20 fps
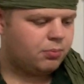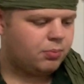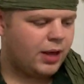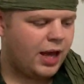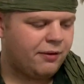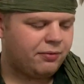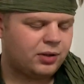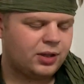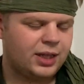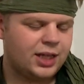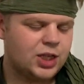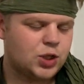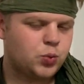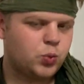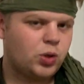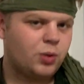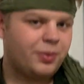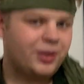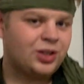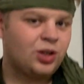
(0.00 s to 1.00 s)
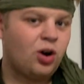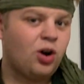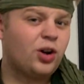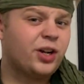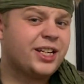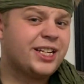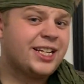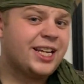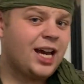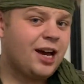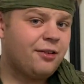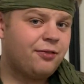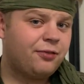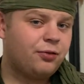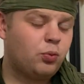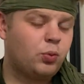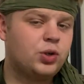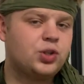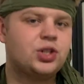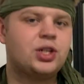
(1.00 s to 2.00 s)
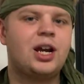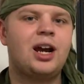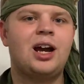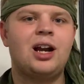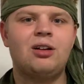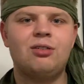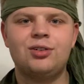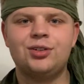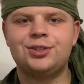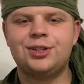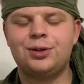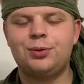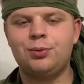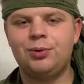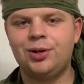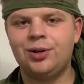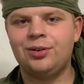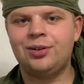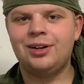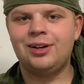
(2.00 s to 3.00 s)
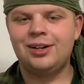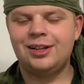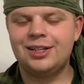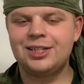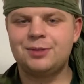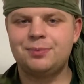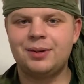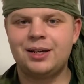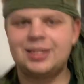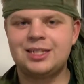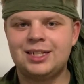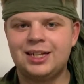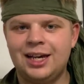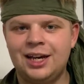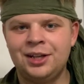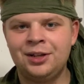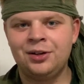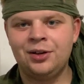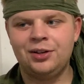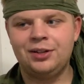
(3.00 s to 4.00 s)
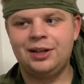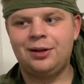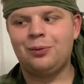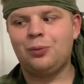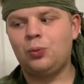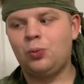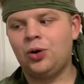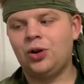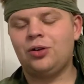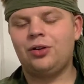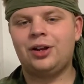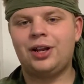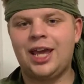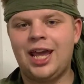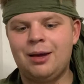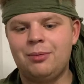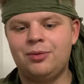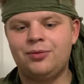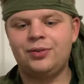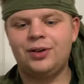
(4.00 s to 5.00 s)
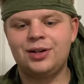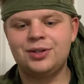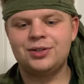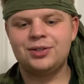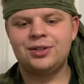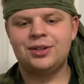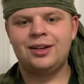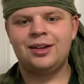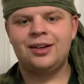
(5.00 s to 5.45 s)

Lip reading: after this would have been the RDF, which kind of looks like woodland and this mixed together, and then woodland camouflage.